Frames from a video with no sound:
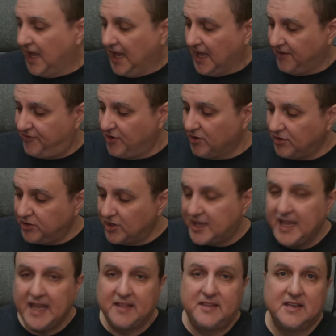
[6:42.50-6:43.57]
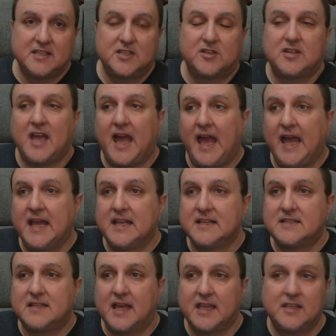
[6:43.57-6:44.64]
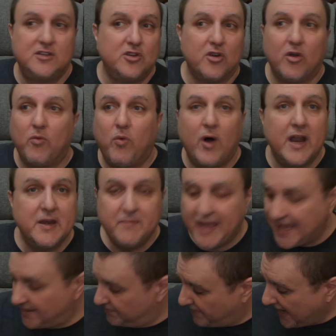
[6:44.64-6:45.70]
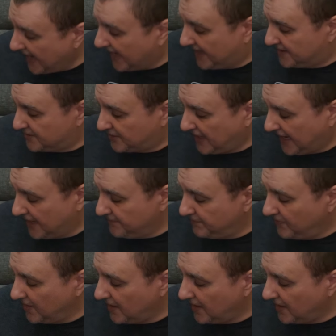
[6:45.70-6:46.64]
if you're looking at this as like you're a one-man band, okay,